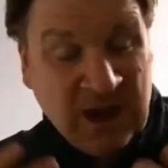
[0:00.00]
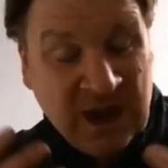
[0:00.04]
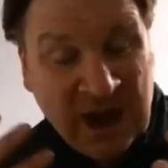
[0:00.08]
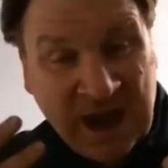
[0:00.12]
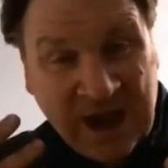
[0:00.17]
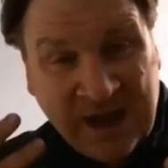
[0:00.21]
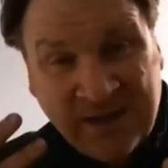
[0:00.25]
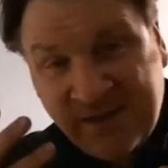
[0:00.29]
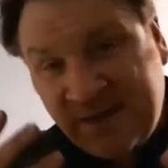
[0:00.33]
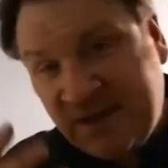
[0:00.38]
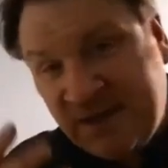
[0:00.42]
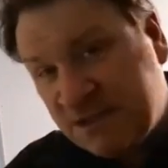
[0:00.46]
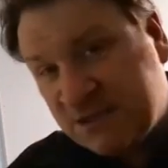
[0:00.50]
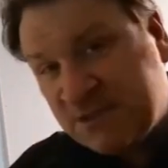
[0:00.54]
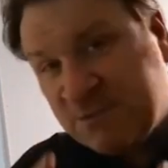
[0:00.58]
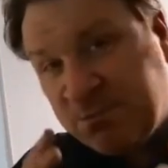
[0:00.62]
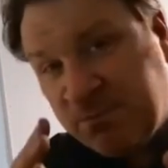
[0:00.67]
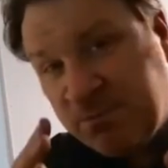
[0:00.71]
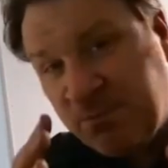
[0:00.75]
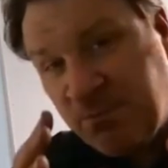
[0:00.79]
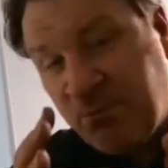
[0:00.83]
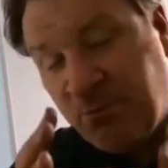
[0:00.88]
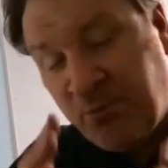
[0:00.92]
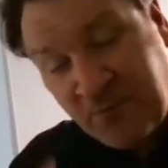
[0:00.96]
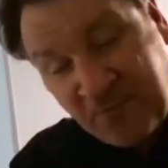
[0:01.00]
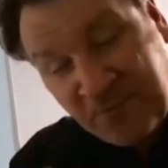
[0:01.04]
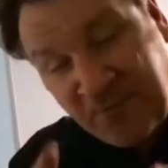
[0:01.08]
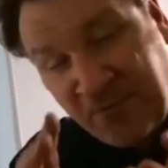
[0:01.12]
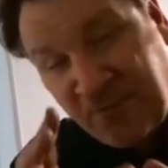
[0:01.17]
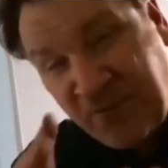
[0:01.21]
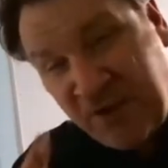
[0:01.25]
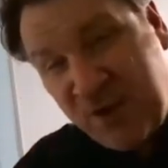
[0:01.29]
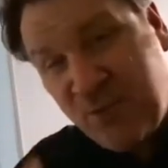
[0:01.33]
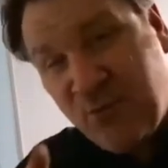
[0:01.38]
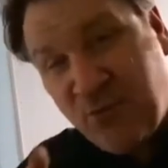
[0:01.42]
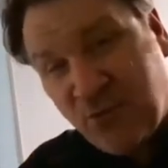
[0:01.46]
And this
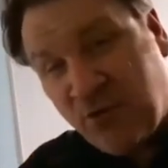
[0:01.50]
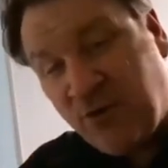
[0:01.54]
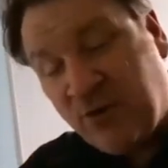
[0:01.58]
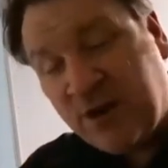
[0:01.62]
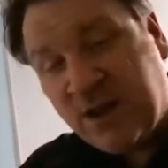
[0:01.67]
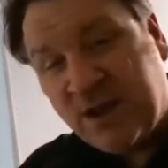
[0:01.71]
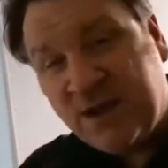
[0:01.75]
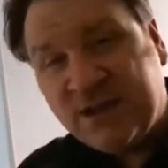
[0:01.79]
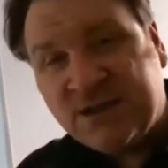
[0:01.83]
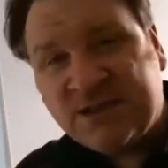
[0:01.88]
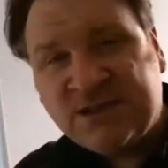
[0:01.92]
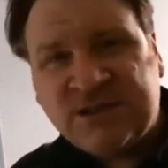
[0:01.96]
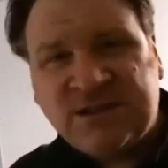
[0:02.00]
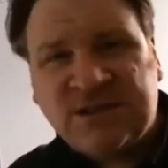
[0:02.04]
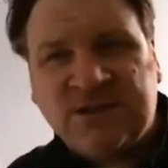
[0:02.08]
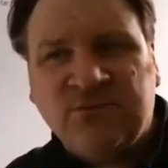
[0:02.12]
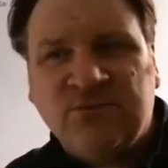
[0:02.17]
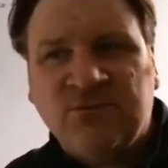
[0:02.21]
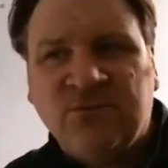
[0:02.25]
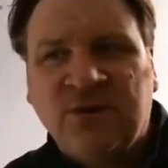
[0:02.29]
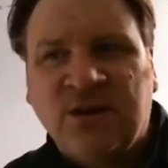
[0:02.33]
free broadcast